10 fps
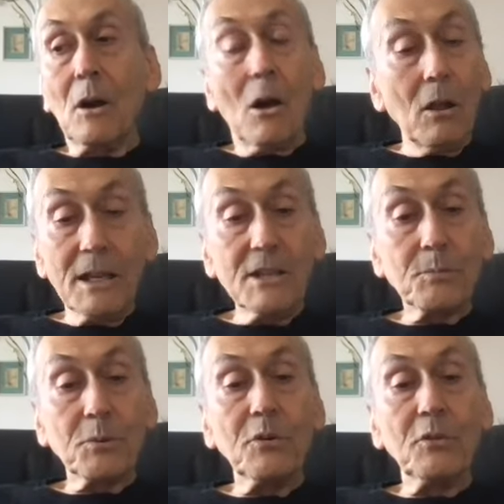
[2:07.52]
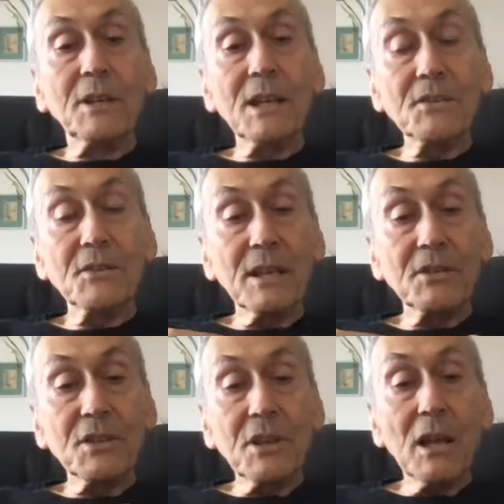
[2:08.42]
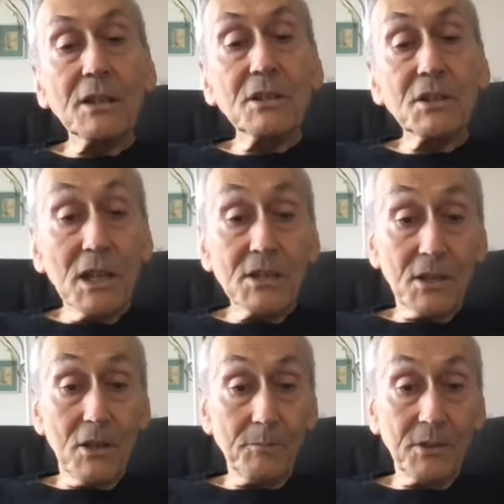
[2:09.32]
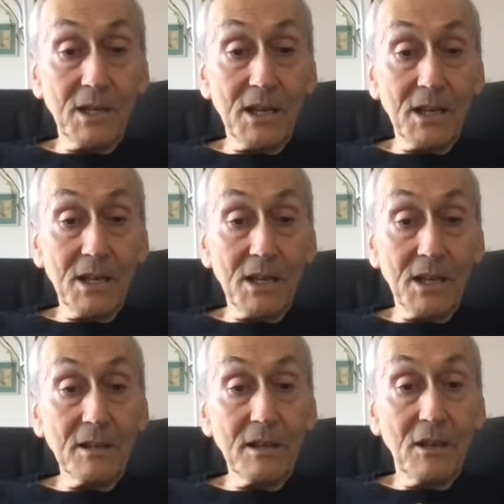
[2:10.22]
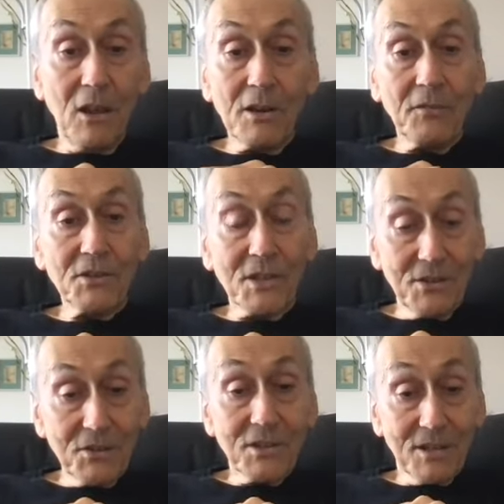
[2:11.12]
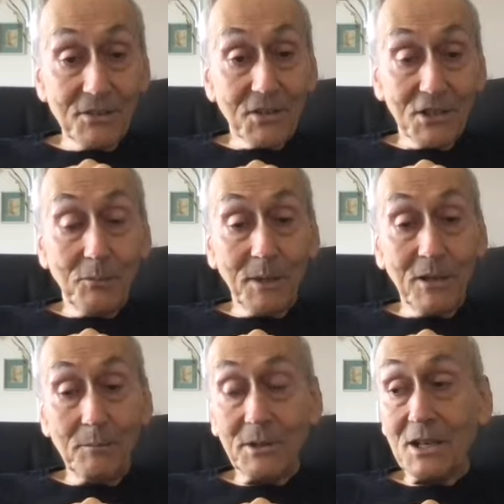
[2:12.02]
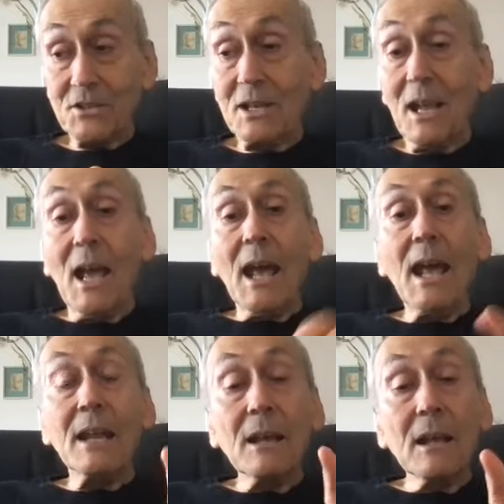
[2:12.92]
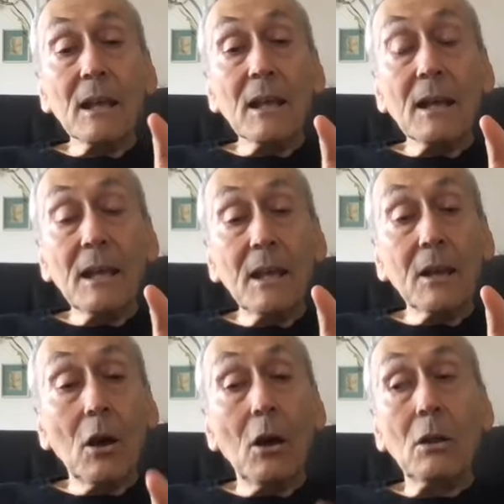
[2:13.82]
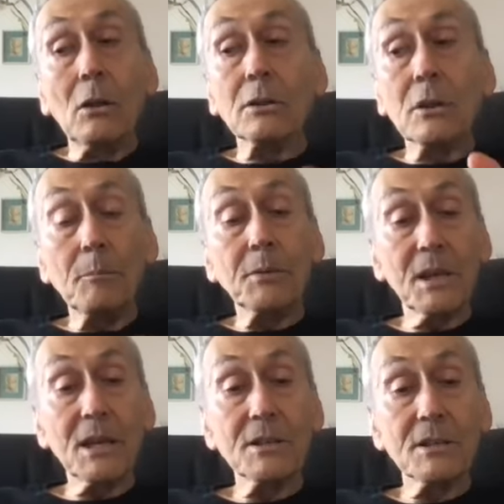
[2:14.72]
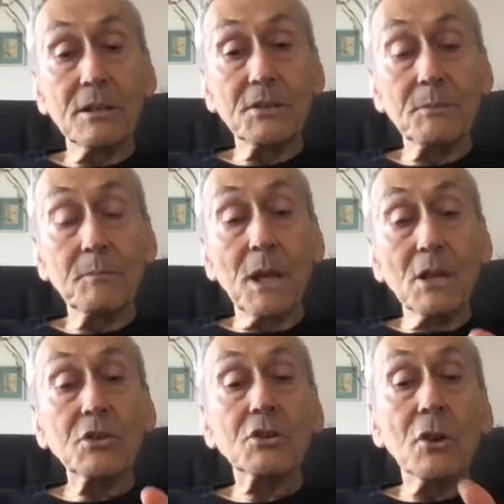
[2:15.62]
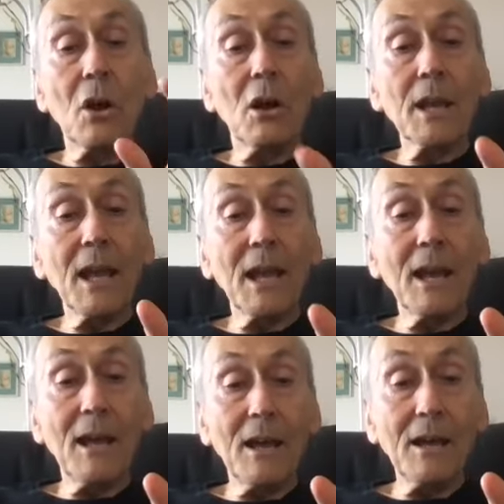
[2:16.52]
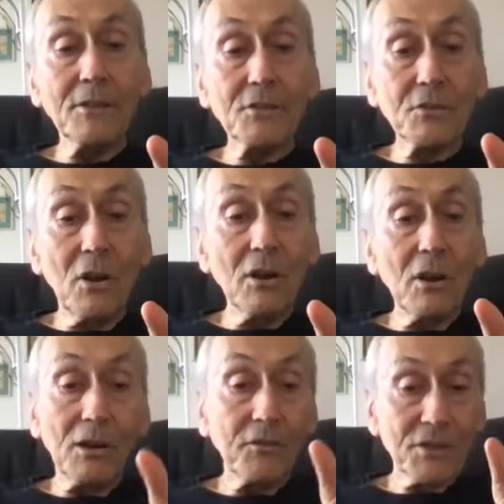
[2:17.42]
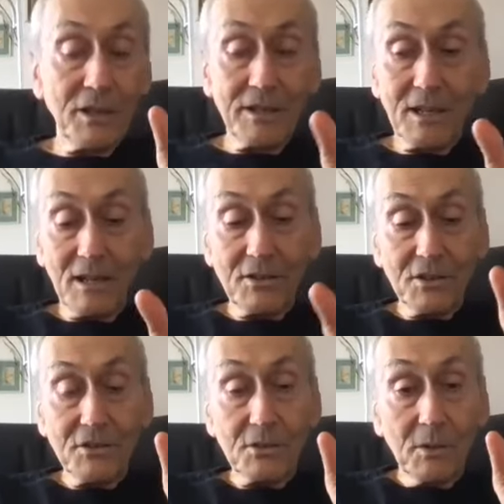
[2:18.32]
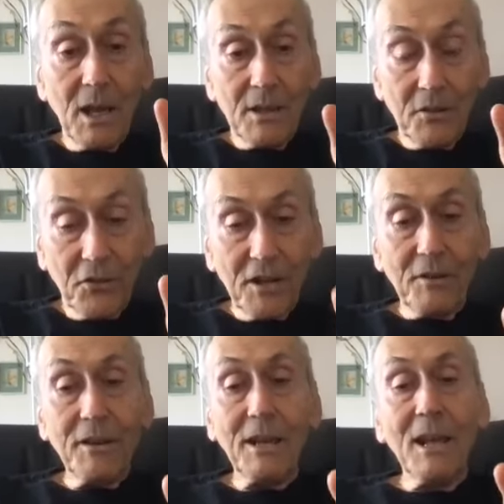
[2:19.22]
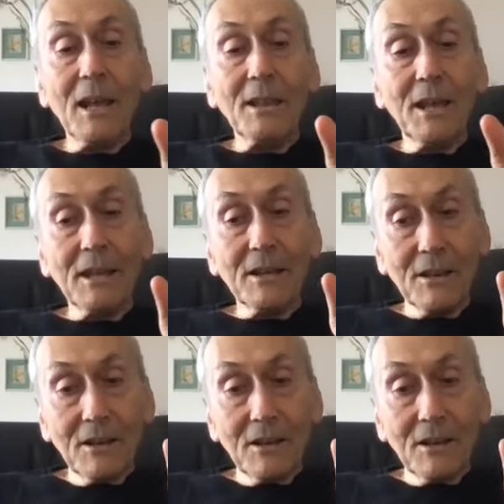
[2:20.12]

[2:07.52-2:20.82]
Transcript: all he's proved is that it's not just computation. A lot of it can still be computation. And he called computationalism strong AI, the strong artificial intelligence, the theory that